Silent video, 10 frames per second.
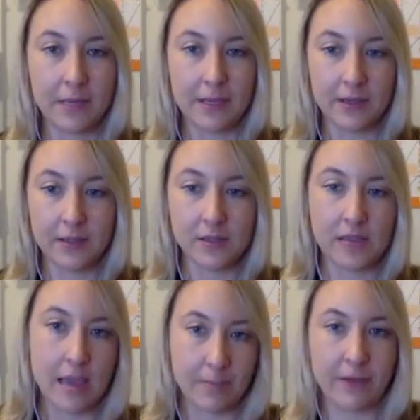because
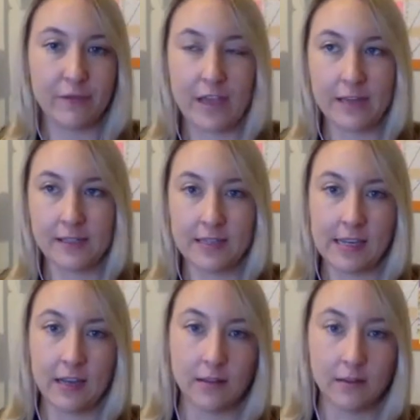epic
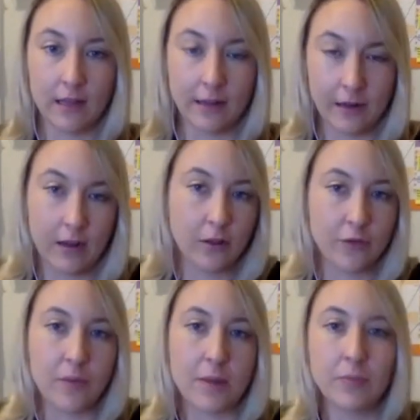fantasy, a lot
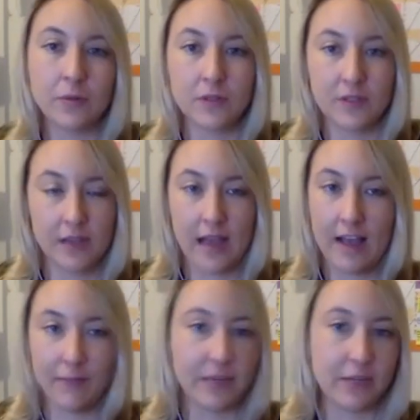of my books
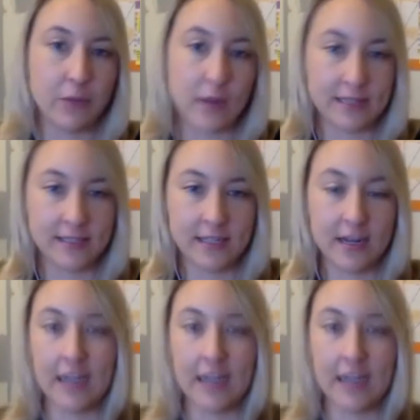have big quests in it.